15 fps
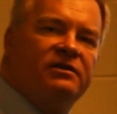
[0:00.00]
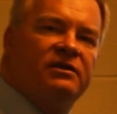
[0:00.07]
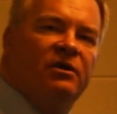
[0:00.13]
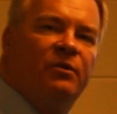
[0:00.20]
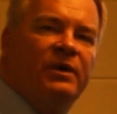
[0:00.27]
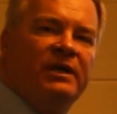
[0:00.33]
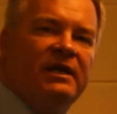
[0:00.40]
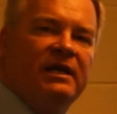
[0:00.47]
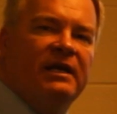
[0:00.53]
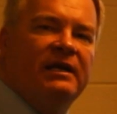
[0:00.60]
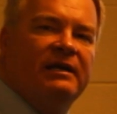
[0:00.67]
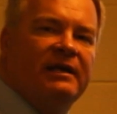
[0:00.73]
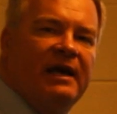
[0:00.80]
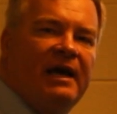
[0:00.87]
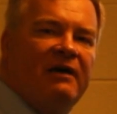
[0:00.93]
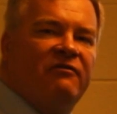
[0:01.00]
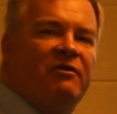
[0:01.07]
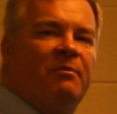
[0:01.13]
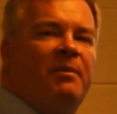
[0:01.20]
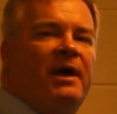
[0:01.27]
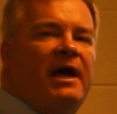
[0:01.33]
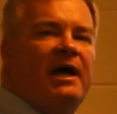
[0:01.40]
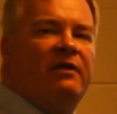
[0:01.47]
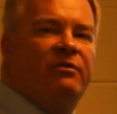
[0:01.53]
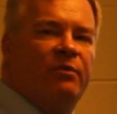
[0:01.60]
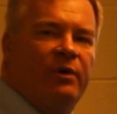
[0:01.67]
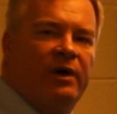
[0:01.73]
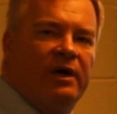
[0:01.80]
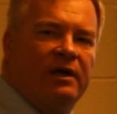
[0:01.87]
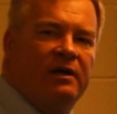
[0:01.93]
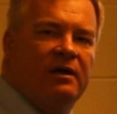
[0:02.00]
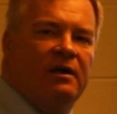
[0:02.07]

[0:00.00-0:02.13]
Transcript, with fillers: so we need to have a pathway